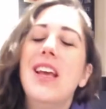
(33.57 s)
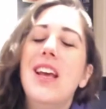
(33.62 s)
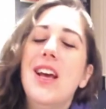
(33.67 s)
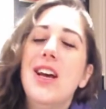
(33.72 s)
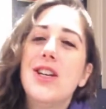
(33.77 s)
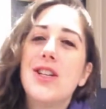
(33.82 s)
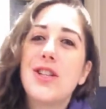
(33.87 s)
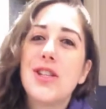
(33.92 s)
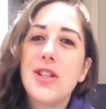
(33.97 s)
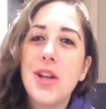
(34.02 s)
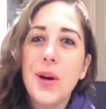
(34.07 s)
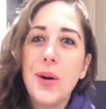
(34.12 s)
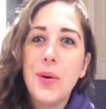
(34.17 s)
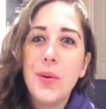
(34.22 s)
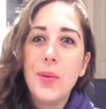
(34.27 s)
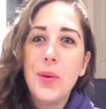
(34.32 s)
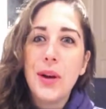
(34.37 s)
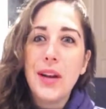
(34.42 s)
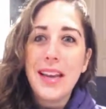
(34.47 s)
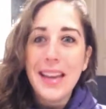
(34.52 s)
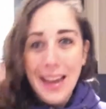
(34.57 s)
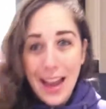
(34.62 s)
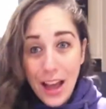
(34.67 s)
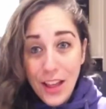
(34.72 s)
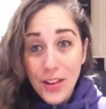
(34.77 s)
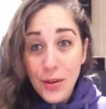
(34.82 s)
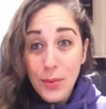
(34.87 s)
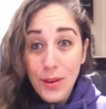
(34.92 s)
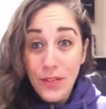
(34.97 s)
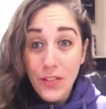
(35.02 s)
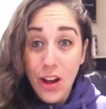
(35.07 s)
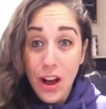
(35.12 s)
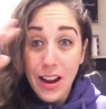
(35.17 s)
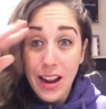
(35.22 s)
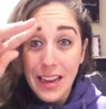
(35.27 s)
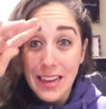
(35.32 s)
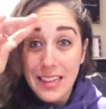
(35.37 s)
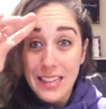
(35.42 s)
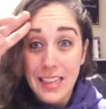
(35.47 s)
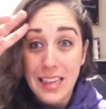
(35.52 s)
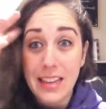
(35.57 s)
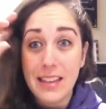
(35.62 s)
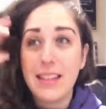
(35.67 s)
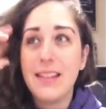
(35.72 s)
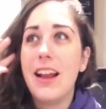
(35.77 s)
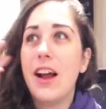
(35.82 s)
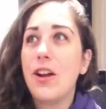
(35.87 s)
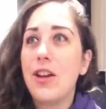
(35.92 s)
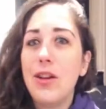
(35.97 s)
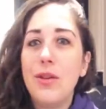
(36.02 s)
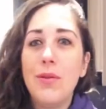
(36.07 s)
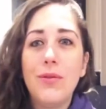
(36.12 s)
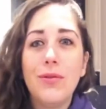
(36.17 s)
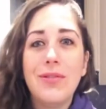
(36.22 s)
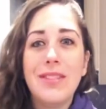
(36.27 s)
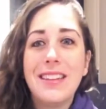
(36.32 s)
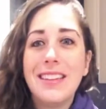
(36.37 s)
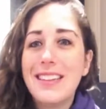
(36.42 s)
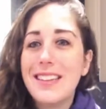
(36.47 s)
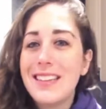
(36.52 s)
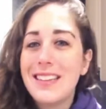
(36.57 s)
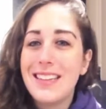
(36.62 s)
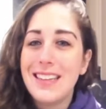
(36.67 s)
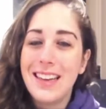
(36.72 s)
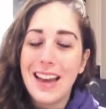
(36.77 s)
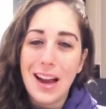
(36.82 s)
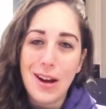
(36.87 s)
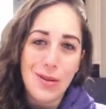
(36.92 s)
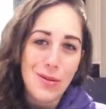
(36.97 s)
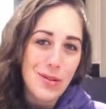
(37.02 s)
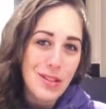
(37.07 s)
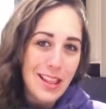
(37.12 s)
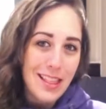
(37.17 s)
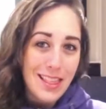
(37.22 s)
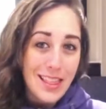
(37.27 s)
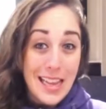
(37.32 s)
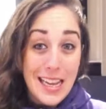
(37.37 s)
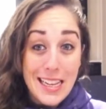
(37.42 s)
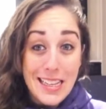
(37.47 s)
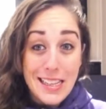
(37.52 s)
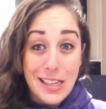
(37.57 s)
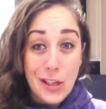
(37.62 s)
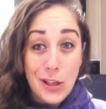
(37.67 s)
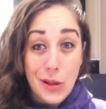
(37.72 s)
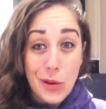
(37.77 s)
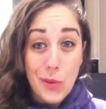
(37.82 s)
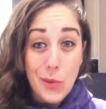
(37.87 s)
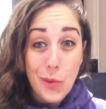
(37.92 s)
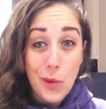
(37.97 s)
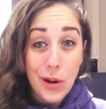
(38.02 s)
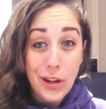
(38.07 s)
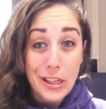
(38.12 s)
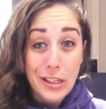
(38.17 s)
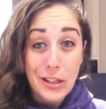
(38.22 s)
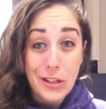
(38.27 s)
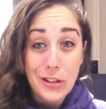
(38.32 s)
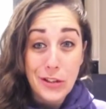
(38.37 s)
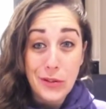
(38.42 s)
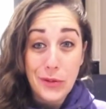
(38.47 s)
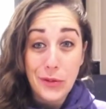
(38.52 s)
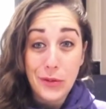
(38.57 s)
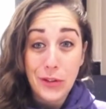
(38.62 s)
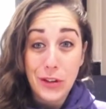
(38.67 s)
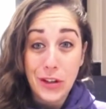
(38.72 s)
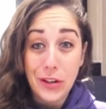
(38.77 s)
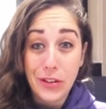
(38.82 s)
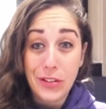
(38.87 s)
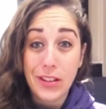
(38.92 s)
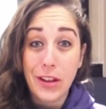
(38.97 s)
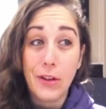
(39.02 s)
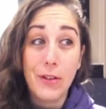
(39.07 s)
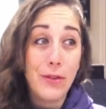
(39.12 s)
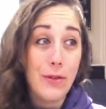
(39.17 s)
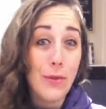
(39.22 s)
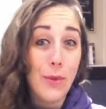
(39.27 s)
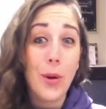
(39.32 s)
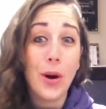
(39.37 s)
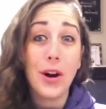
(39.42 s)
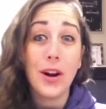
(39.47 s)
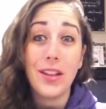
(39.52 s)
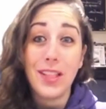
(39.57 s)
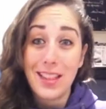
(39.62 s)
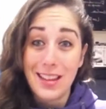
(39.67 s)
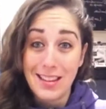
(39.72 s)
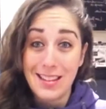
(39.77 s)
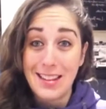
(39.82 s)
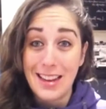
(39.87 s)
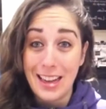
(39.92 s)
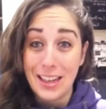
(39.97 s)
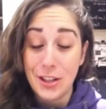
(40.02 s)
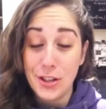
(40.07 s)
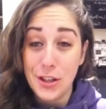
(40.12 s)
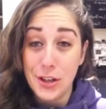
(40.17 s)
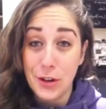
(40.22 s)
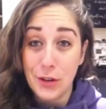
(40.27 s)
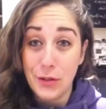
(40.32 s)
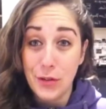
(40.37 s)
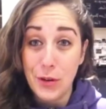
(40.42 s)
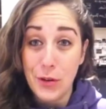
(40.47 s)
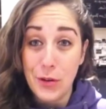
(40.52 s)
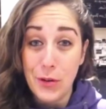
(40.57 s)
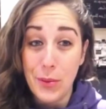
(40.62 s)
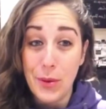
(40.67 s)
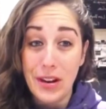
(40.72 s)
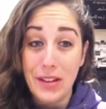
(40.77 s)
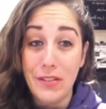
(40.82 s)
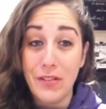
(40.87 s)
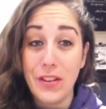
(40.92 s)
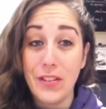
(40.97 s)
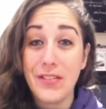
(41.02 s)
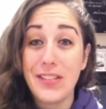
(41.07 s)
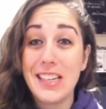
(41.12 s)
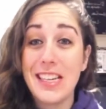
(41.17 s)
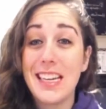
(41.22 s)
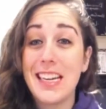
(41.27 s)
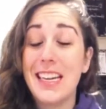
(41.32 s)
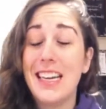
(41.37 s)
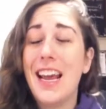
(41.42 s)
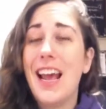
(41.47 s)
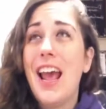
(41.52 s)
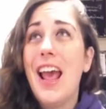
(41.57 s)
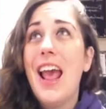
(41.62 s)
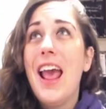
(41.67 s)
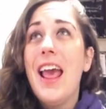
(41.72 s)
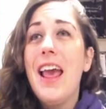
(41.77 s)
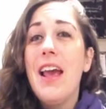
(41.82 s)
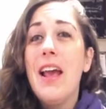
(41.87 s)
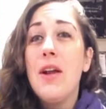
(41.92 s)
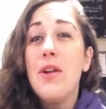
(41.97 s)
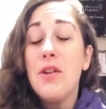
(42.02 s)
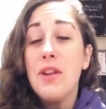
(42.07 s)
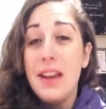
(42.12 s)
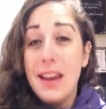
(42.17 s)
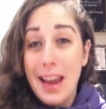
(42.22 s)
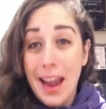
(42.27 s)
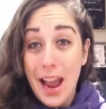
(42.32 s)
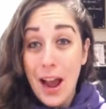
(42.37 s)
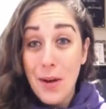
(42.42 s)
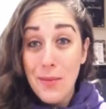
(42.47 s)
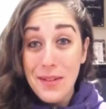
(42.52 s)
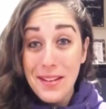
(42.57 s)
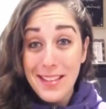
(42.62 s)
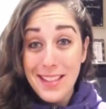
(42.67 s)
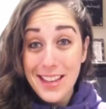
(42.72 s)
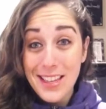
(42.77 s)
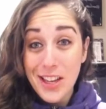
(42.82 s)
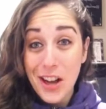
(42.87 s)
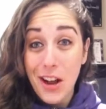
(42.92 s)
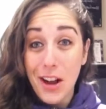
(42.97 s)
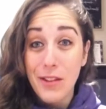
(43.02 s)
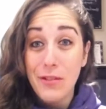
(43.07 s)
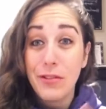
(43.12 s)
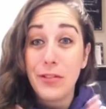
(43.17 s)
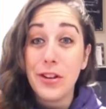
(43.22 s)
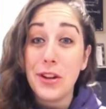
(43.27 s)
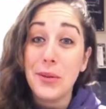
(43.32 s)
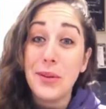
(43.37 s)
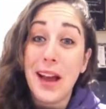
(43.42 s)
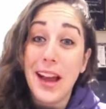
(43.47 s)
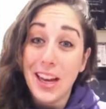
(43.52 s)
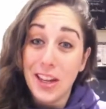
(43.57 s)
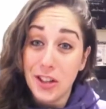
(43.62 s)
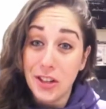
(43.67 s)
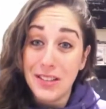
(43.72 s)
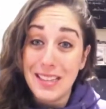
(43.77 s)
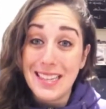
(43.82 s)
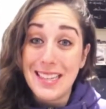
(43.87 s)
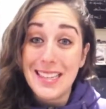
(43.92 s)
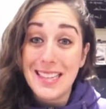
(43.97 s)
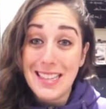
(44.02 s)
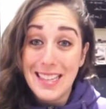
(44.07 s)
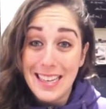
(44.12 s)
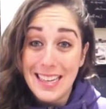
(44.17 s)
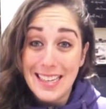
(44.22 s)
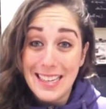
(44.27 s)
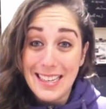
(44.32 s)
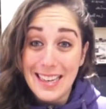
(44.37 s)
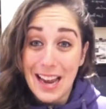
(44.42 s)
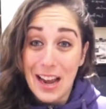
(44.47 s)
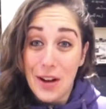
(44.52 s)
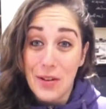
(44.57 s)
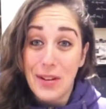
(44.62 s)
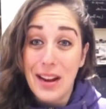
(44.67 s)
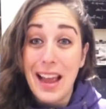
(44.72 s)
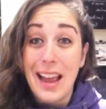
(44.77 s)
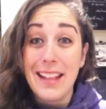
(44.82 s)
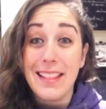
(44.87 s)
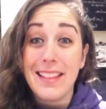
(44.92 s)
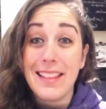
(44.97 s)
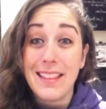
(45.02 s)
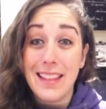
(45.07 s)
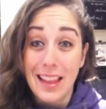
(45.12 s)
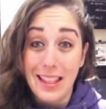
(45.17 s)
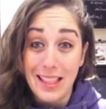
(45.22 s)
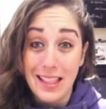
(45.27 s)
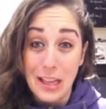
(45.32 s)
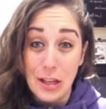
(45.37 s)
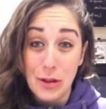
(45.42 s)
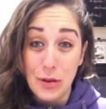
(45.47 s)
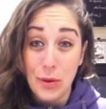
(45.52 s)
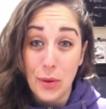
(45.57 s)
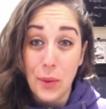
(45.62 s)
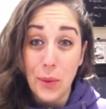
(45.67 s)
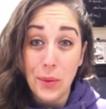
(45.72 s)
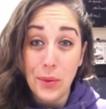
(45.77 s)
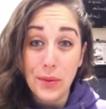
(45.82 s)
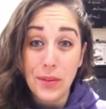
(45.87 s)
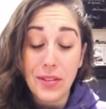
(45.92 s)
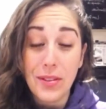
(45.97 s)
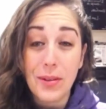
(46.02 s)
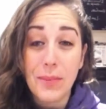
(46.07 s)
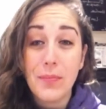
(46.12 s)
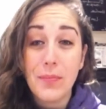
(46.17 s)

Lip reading: So now that we've got ideas, now you've listed out the things that you wanted to do for yourself for this next year, for 2015. Now is the time for you to actually sit down and set these goals.